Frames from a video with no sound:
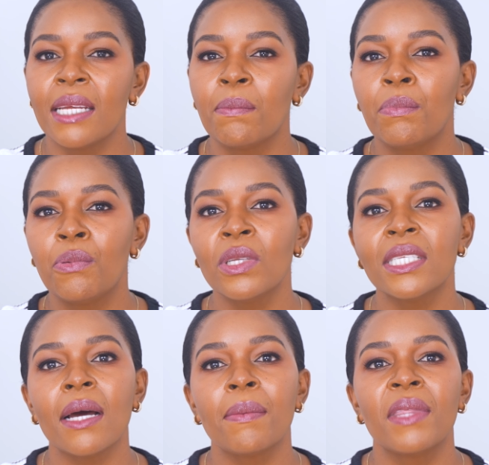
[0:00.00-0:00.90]
It boosts
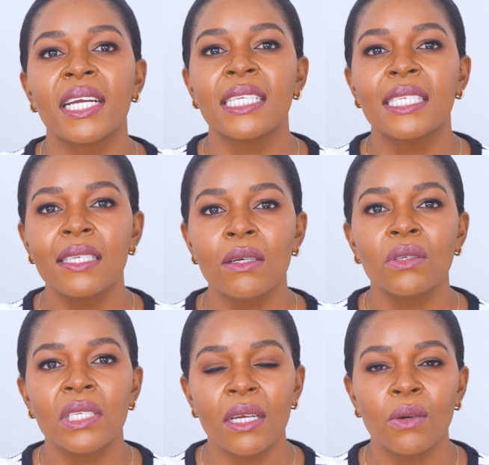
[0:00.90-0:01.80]
up that
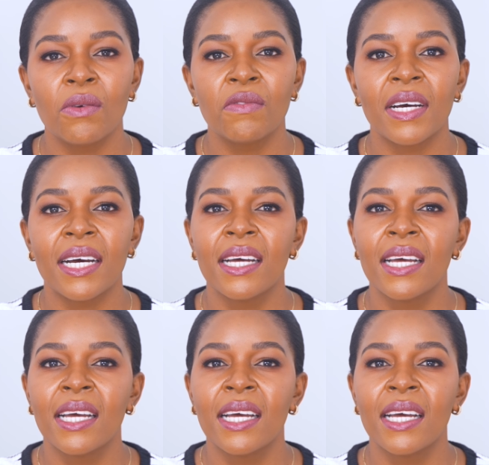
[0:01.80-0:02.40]
cell turnover